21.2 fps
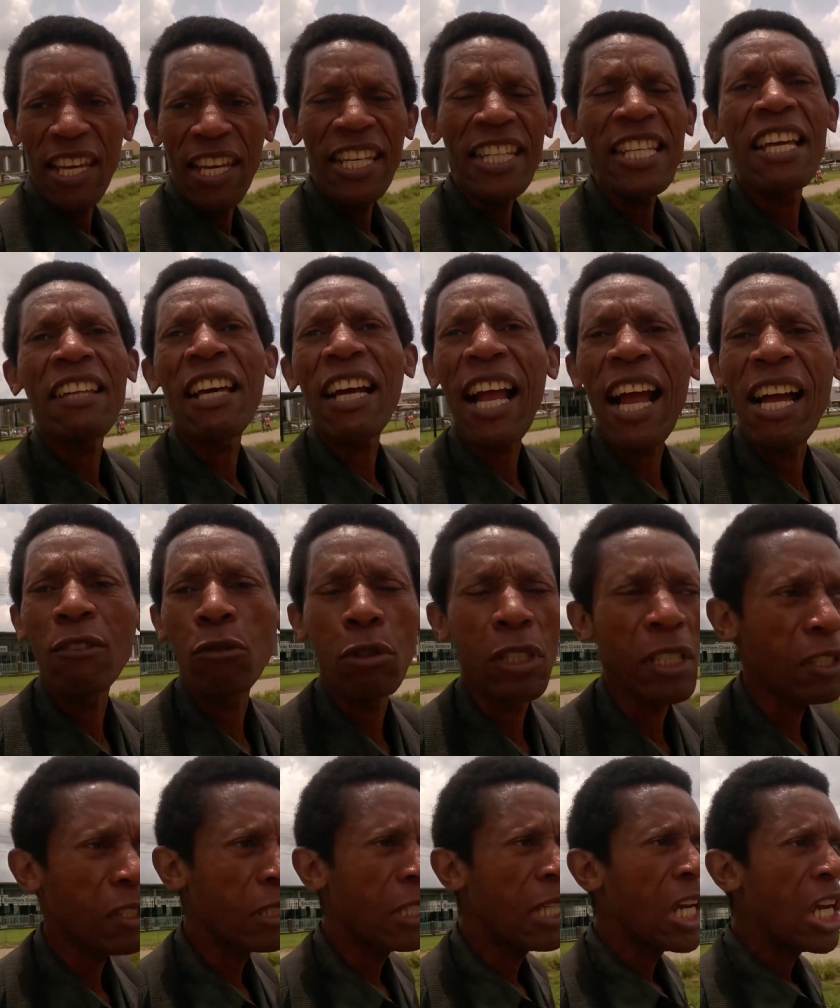In other
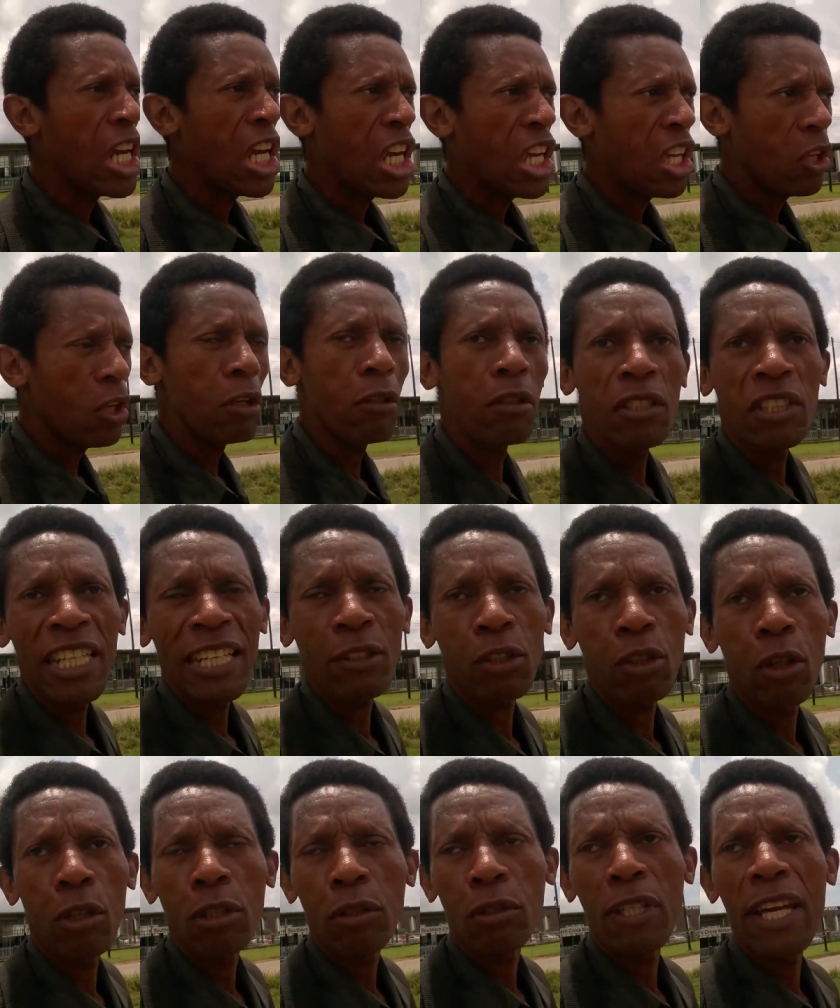countries, you could just
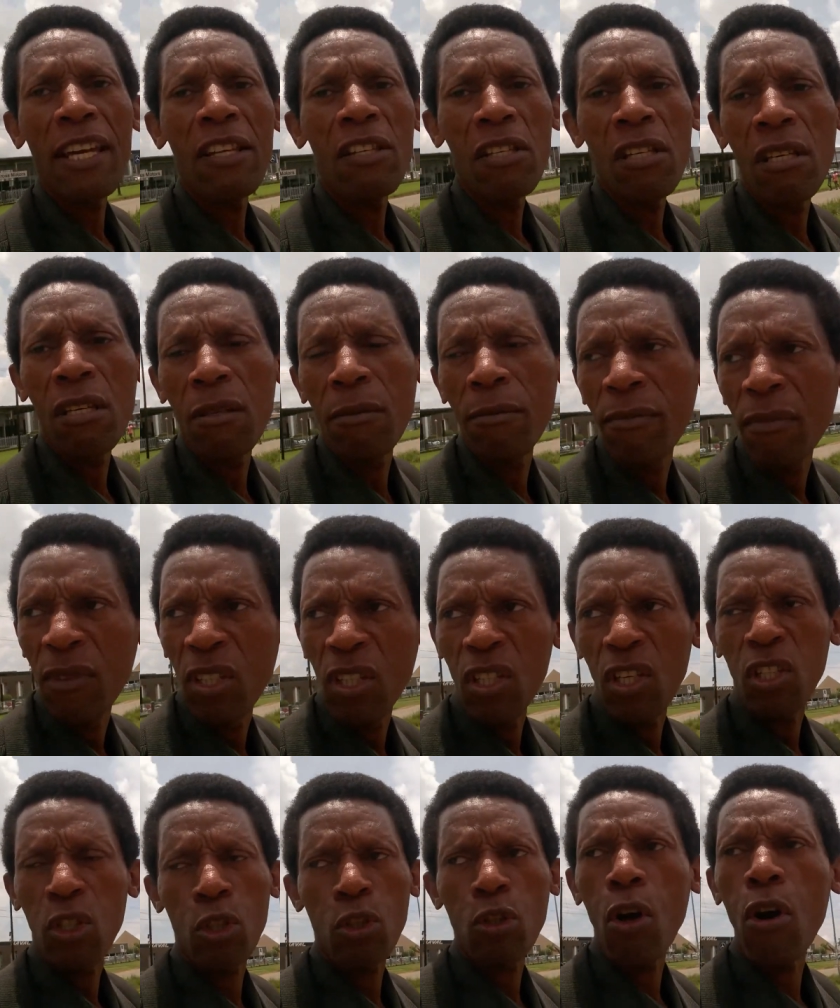go to any
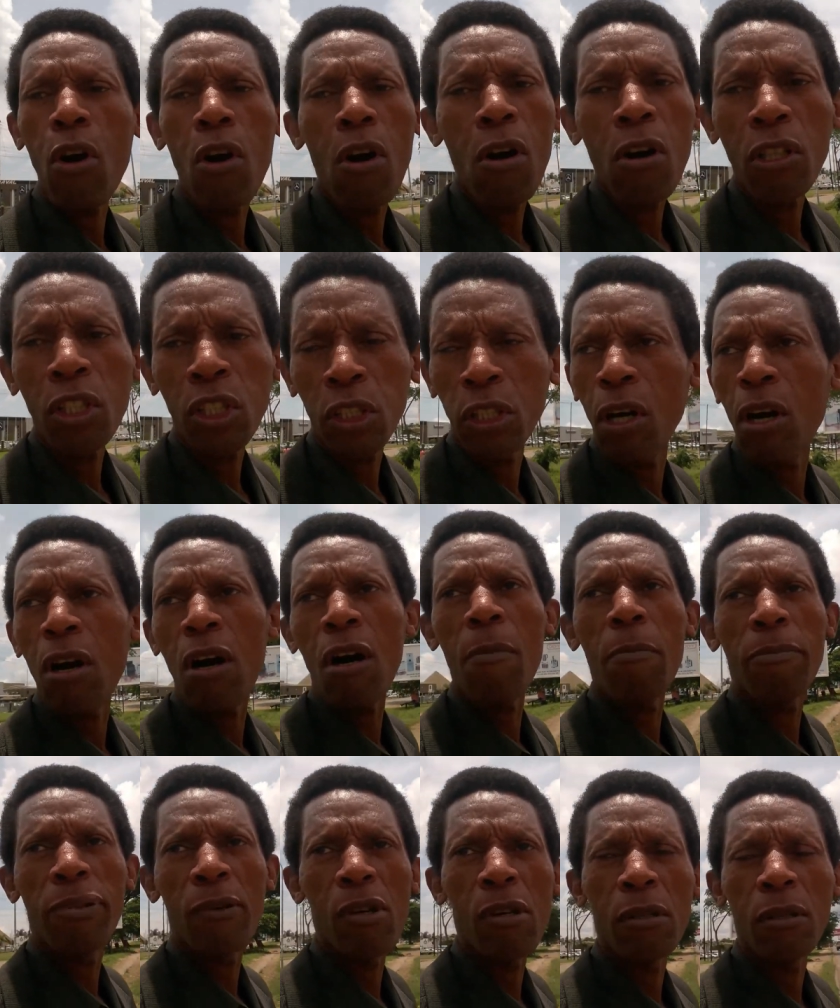store, shop,
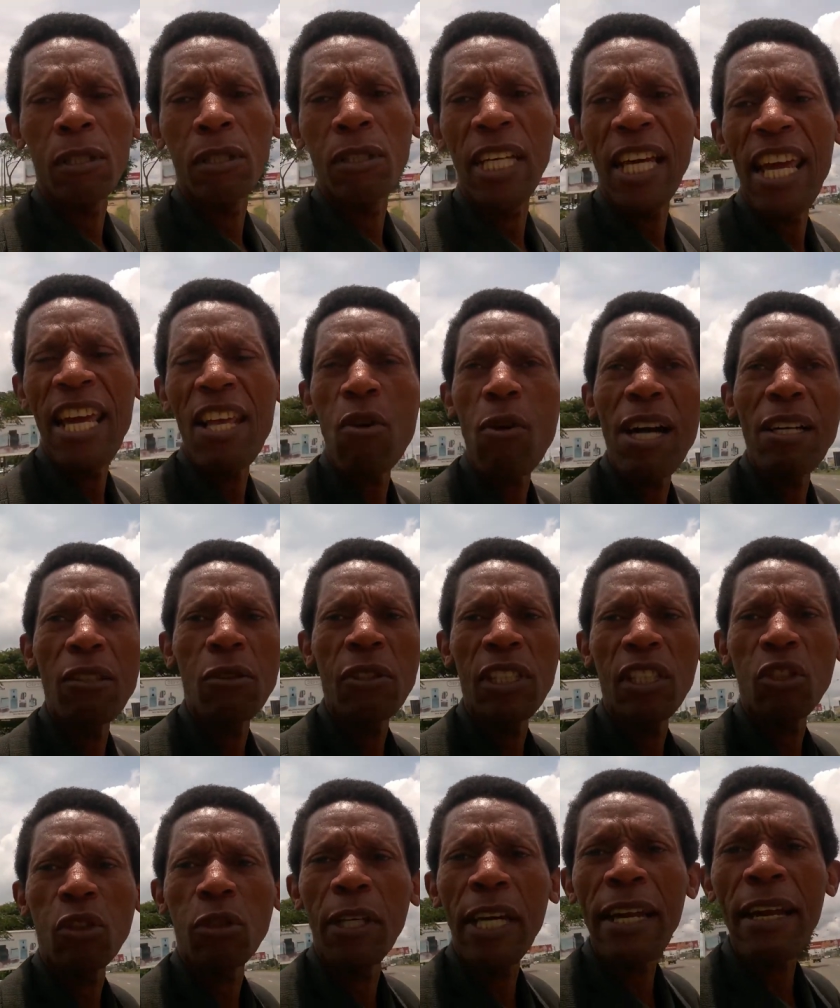or anyone who's
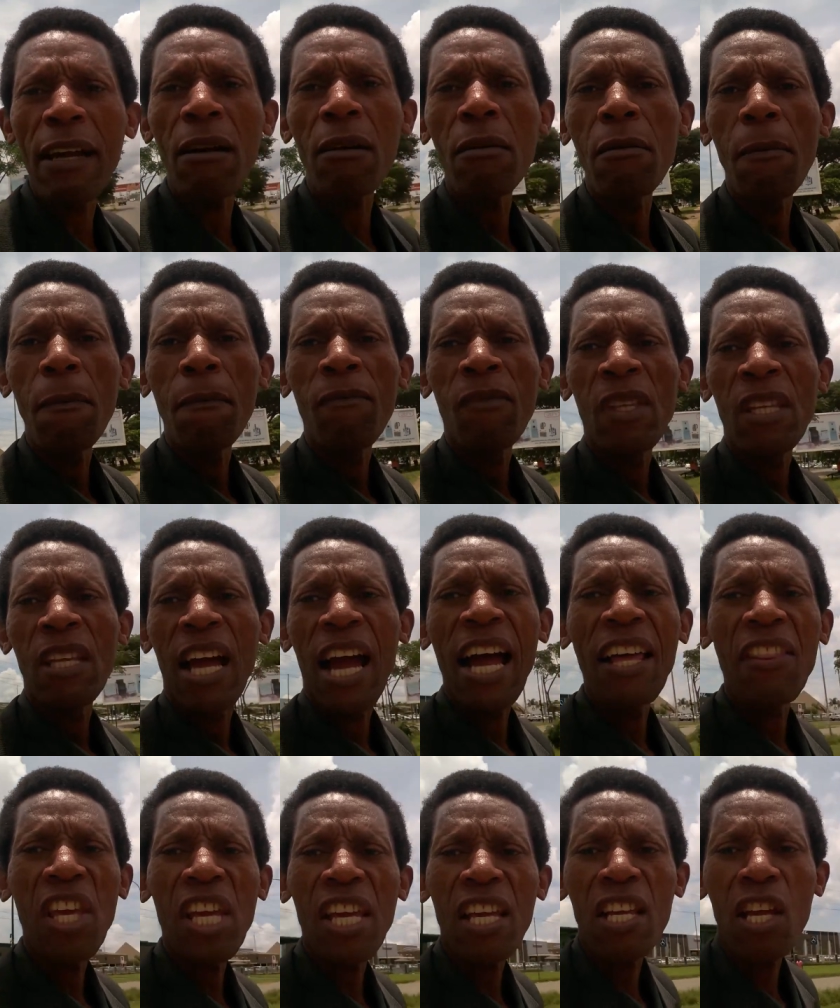a trader,
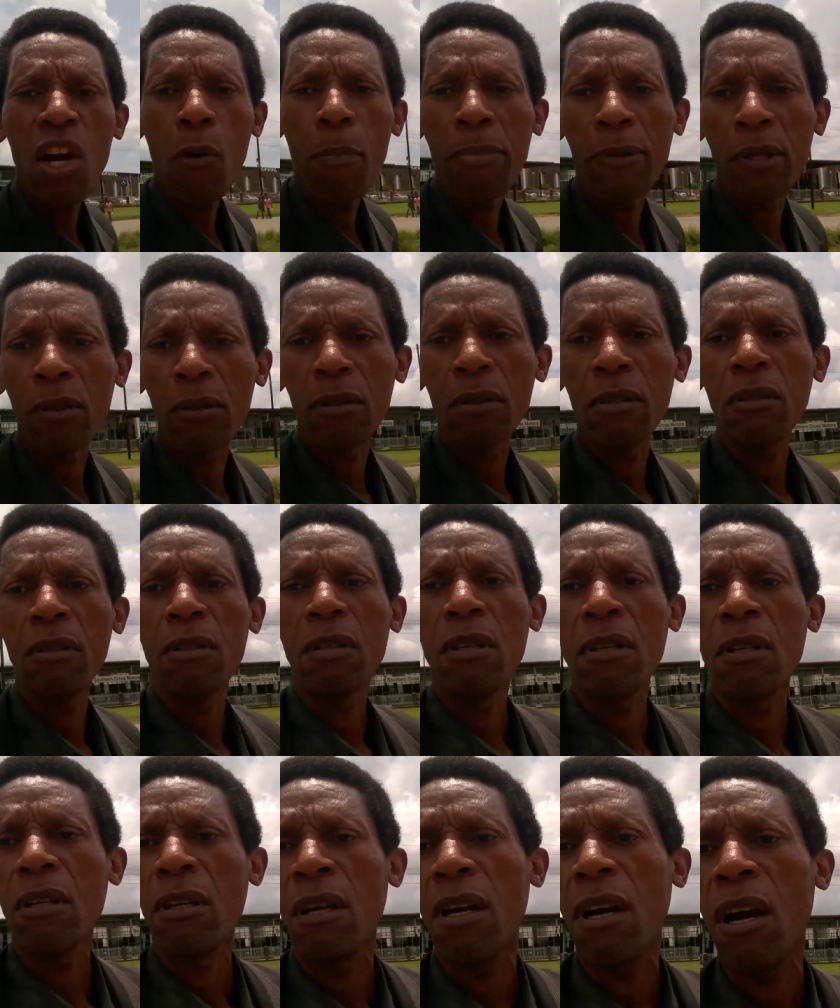and they can help
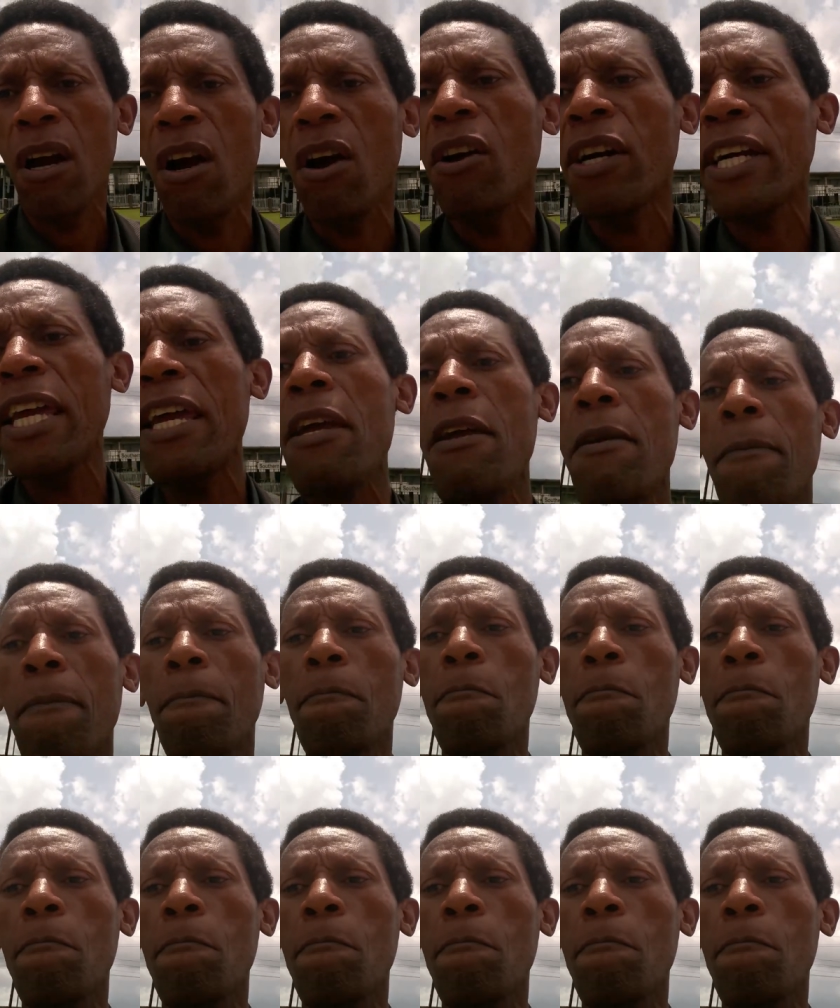you, okay?